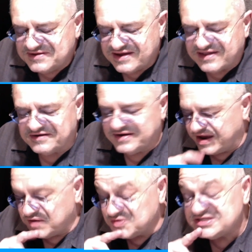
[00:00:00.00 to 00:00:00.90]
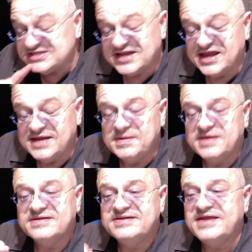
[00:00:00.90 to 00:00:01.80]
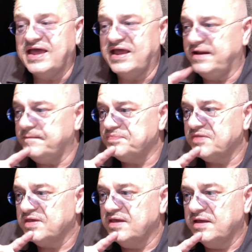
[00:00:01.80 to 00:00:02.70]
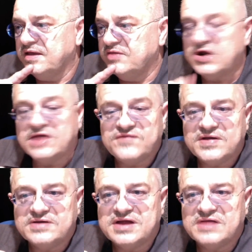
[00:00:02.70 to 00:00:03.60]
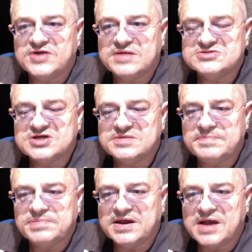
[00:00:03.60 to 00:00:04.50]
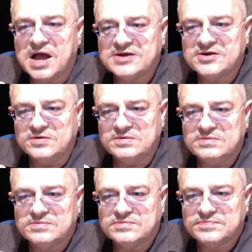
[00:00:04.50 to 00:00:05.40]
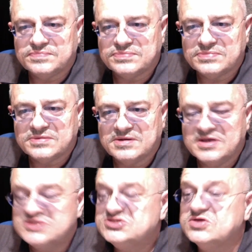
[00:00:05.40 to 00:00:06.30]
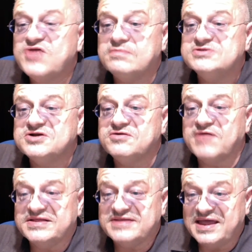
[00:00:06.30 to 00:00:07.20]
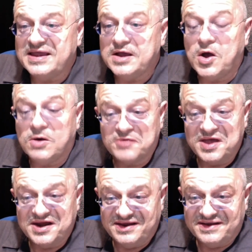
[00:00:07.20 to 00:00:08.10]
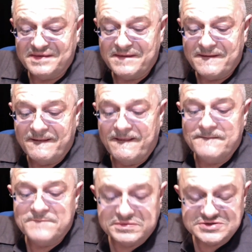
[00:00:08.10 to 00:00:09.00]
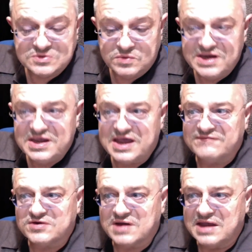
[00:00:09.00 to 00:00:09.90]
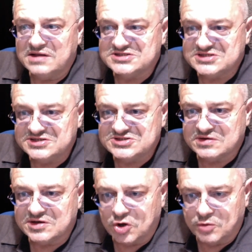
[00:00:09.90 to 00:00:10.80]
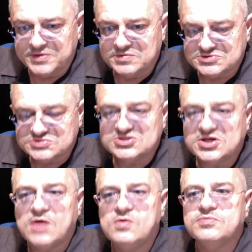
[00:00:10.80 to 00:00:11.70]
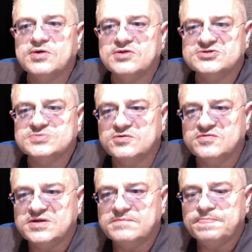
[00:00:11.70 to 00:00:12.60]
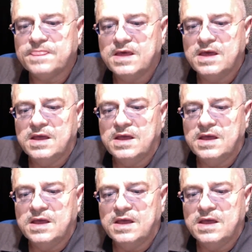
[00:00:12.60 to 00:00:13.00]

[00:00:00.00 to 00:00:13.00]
This particular day was the same day that I found out that I was going to be playing Uncairo. So that was a great day already. It was a week after Hail Caesar had Coen Brothers.